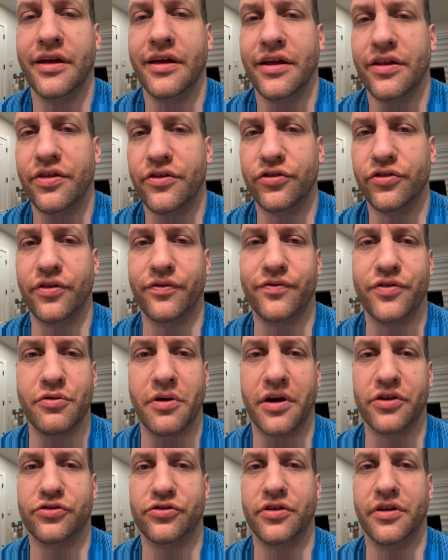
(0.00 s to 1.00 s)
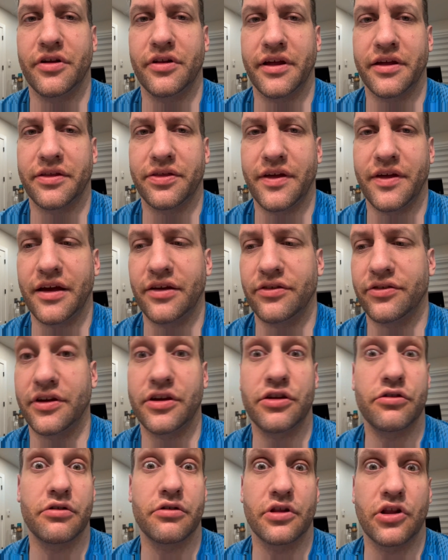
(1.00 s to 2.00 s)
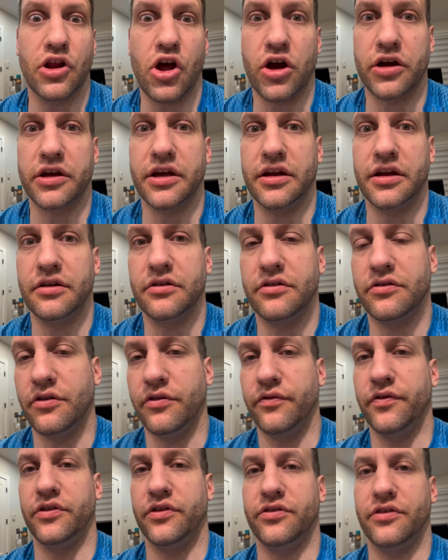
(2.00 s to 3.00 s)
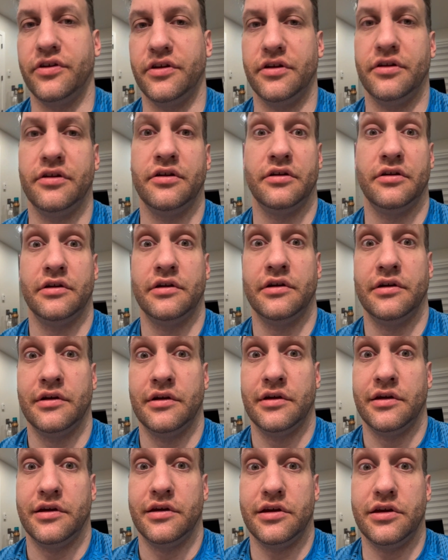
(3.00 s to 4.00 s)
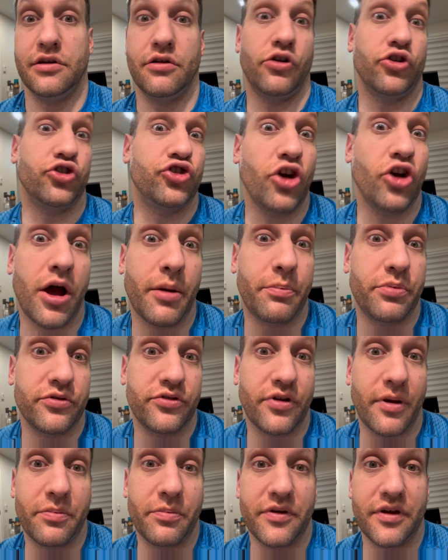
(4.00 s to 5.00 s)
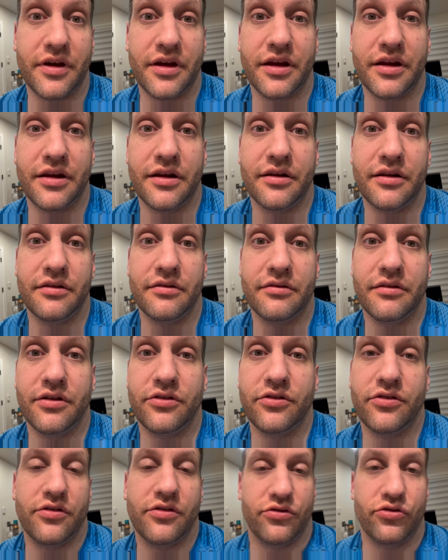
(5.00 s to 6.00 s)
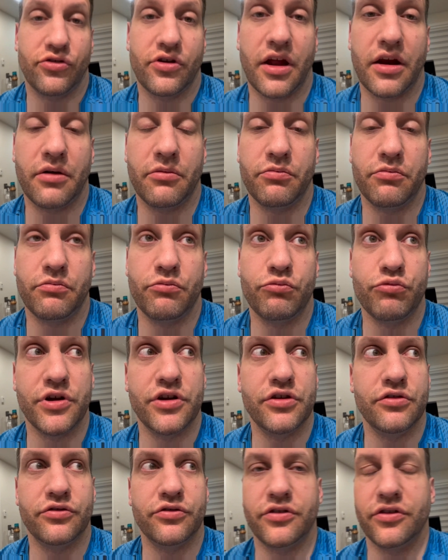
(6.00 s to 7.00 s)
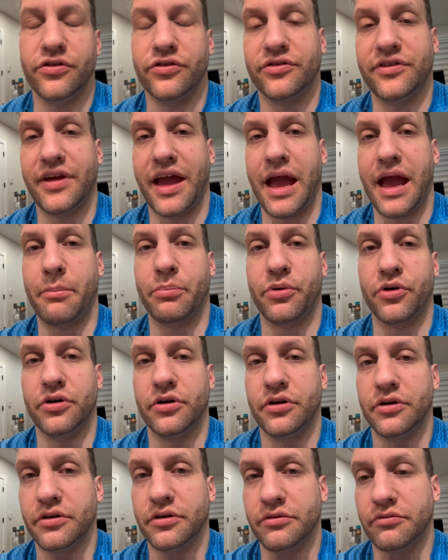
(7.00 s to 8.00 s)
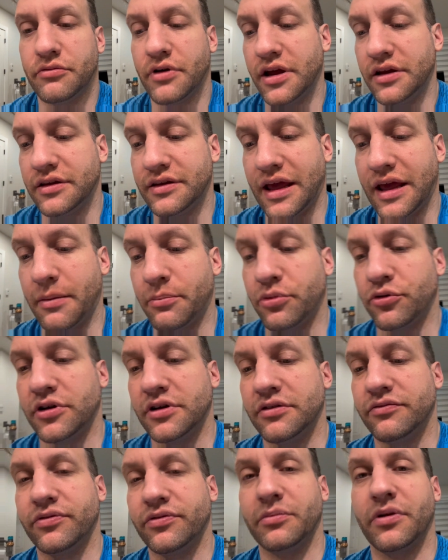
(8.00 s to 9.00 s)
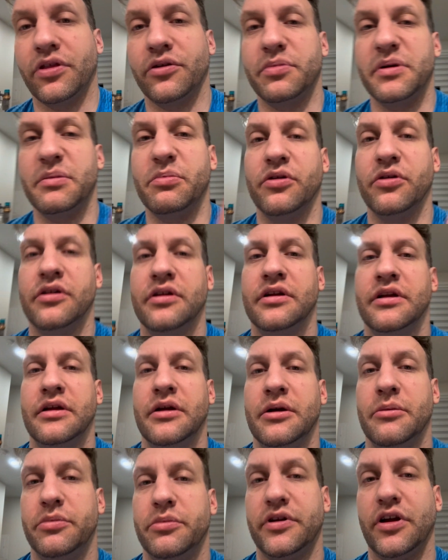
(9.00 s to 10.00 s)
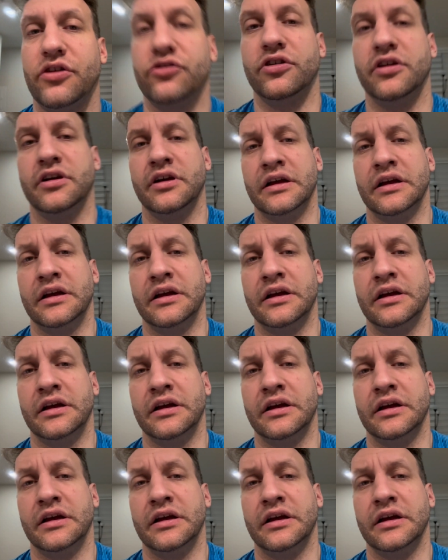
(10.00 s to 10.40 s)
there's a few extra like things, like you can lock it. So if it's in, our shop or something, and it just kind of reduces tampering from other people, potentially.